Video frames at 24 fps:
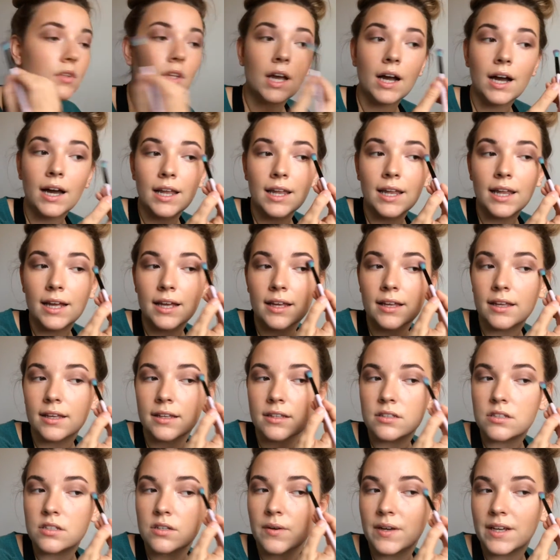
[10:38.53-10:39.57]
I like
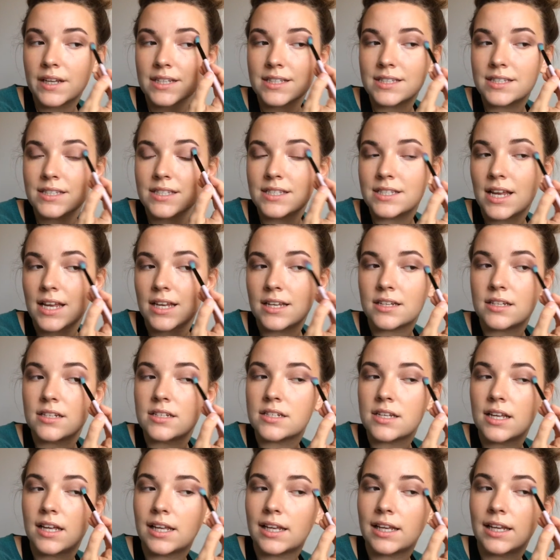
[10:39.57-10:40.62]
it to
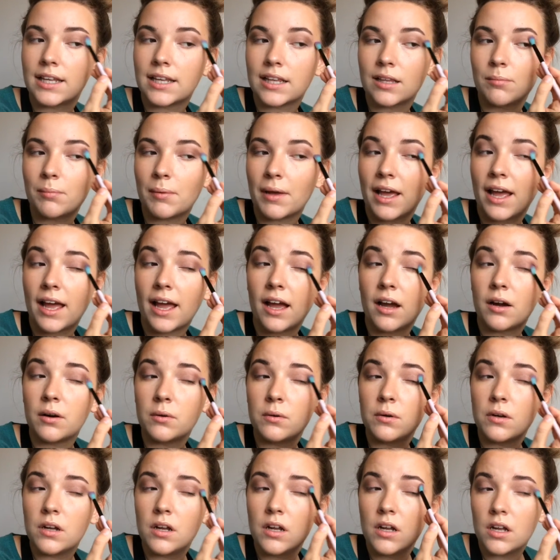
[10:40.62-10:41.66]
extend a little bit
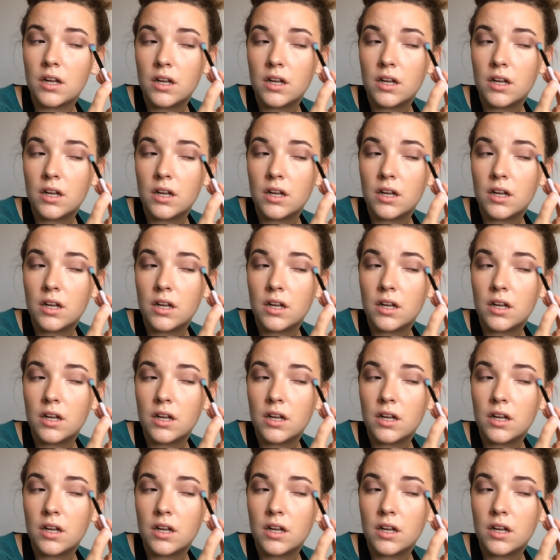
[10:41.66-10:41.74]
out,